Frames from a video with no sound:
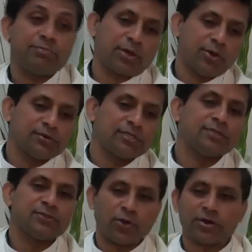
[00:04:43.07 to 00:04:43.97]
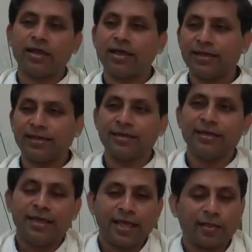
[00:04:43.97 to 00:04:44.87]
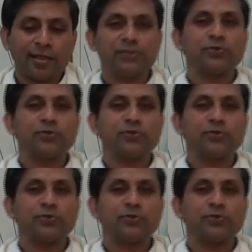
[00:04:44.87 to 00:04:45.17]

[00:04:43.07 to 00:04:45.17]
because it is online and and there's